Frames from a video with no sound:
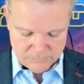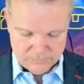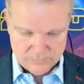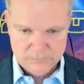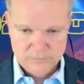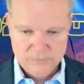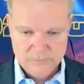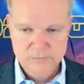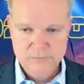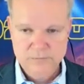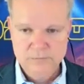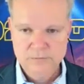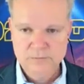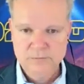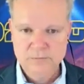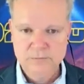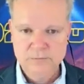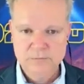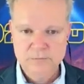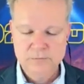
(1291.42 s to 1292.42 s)

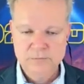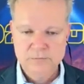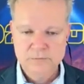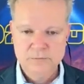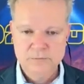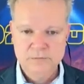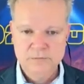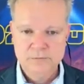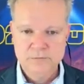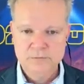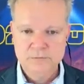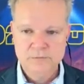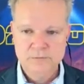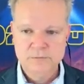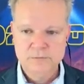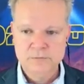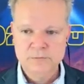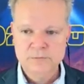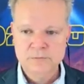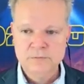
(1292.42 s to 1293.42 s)

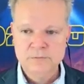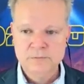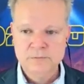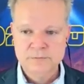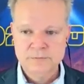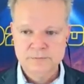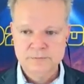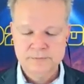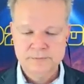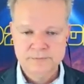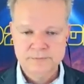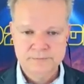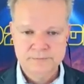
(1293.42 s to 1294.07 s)
(not speaking)